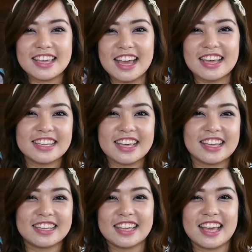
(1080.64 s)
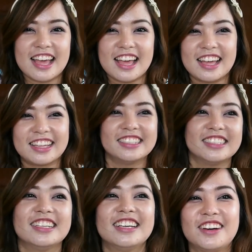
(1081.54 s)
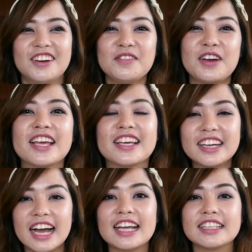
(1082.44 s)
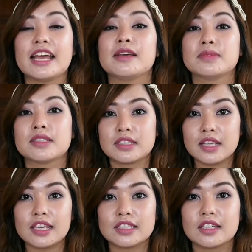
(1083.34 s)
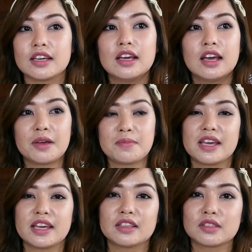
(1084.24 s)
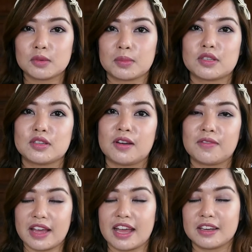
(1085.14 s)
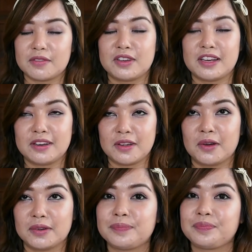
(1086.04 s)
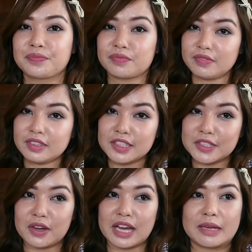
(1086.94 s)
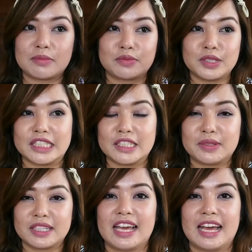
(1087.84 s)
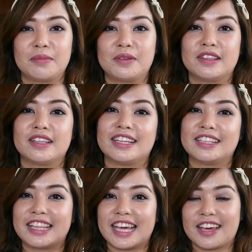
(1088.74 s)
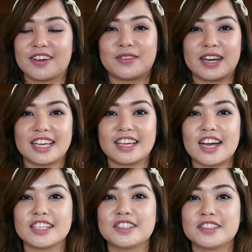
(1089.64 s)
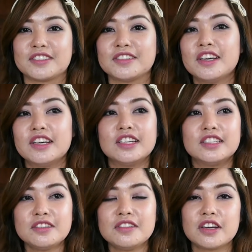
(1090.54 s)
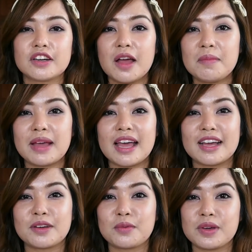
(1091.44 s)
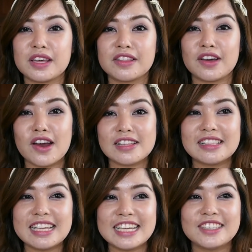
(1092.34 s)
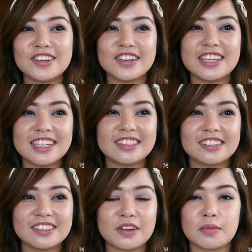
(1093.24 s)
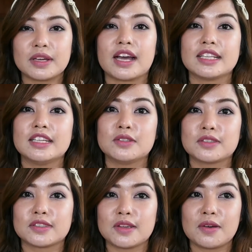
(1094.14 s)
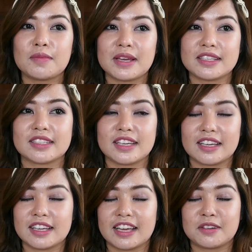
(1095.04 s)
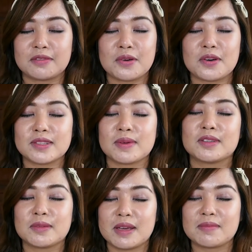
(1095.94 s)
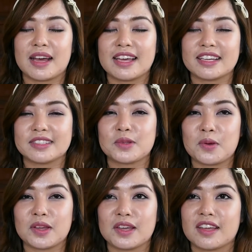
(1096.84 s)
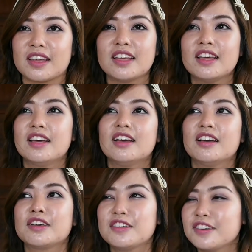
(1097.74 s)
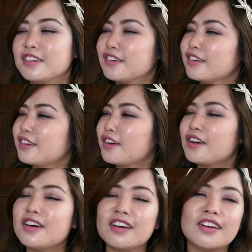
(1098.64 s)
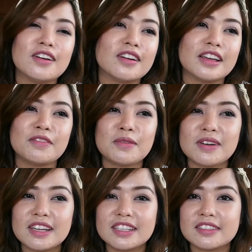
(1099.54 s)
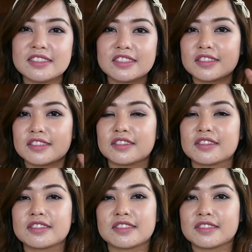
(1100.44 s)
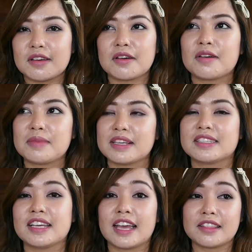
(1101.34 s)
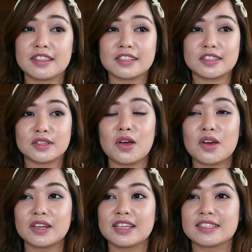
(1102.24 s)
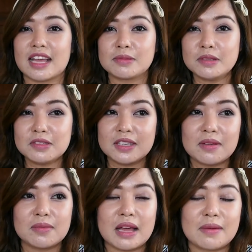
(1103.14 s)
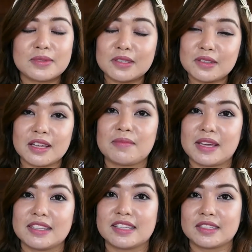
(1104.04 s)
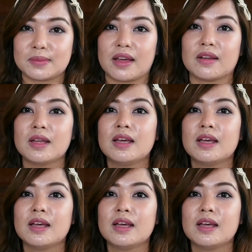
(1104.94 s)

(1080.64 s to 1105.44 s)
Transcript: ay, ay, ay. Oh my god, I'm such a big Super Junior fan if you didn't know. So I'm really, really happy that they already got to do their comeback with our leader, Leeteuk. Oh my god, he looks so amazing. And of course, my ultimate bias, Donghae, Kyun. Oh, everyone just looks so amazing. And the song is absolutely, absolutely amazing as well.